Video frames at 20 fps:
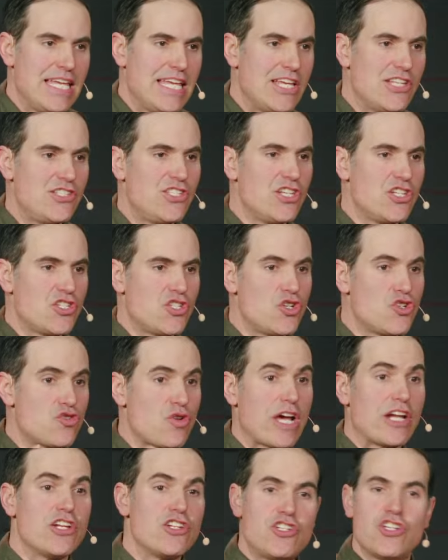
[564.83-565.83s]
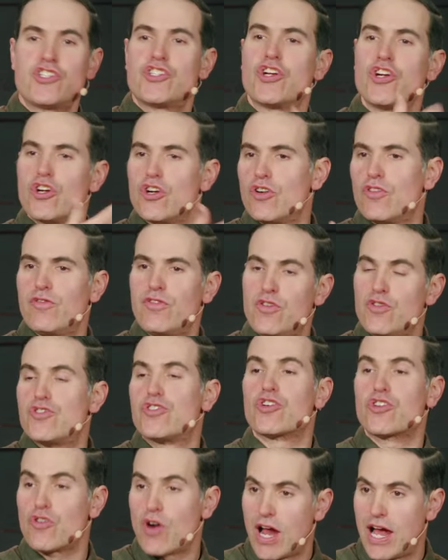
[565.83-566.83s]
Is it to try to deter
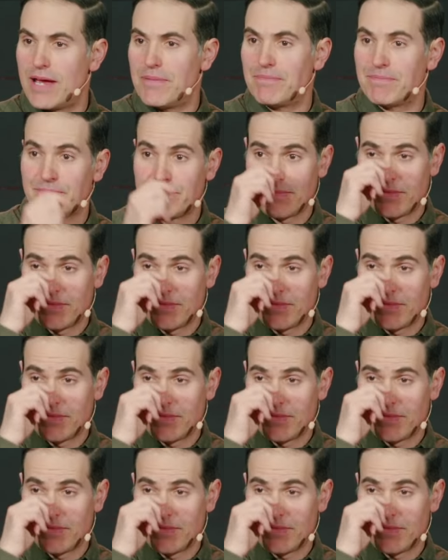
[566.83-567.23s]
future crime,